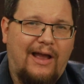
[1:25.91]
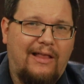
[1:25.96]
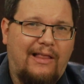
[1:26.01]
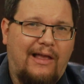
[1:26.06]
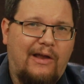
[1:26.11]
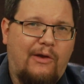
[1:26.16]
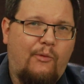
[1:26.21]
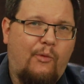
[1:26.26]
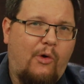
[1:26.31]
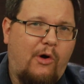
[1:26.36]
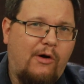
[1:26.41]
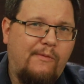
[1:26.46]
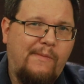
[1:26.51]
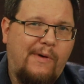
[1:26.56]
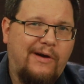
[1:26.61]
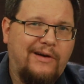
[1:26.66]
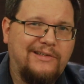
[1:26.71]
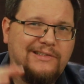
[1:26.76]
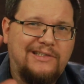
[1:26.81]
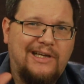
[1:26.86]
I like
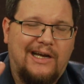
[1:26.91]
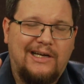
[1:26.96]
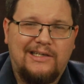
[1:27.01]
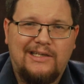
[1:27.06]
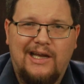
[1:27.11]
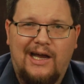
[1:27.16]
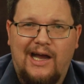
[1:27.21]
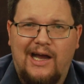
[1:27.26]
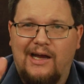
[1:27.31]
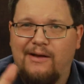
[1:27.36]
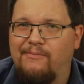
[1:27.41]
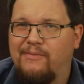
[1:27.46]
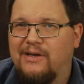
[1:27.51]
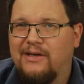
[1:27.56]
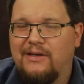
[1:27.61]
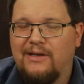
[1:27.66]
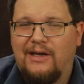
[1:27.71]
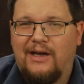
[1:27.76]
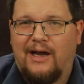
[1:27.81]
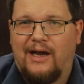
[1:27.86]
walmart.com
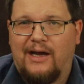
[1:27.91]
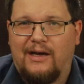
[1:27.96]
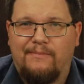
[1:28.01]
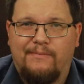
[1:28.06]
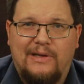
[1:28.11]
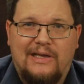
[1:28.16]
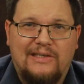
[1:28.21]
um,